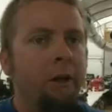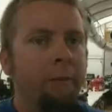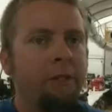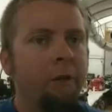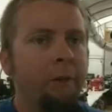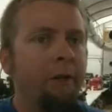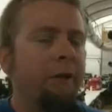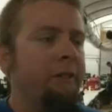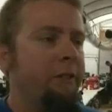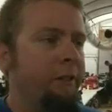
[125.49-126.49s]
it's going to be
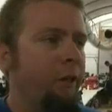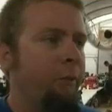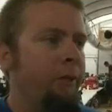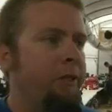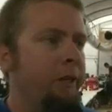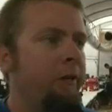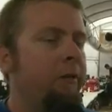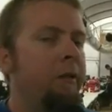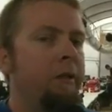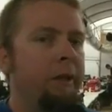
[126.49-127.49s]
interesting to see how it plays
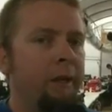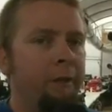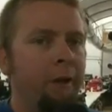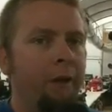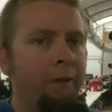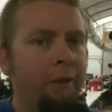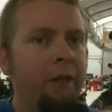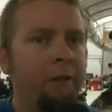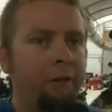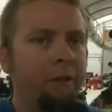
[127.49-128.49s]
out. And I
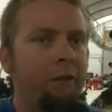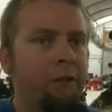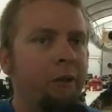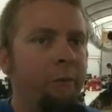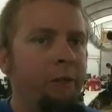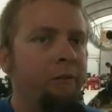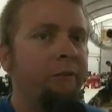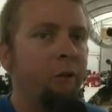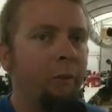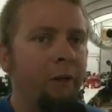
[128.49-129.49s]
think that there's going to be some
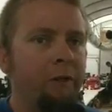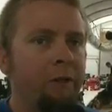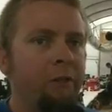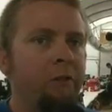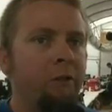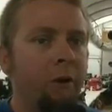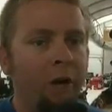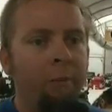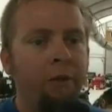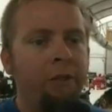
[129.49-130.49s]
fuel mileage issues, so
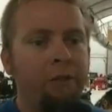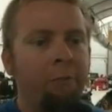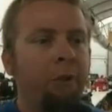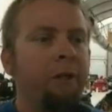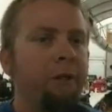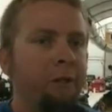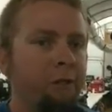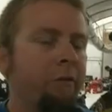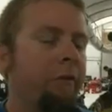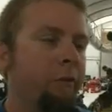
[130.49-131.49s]
I'm going to just play the
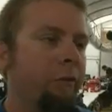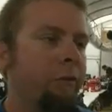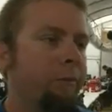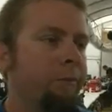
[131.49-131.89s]
conservative role.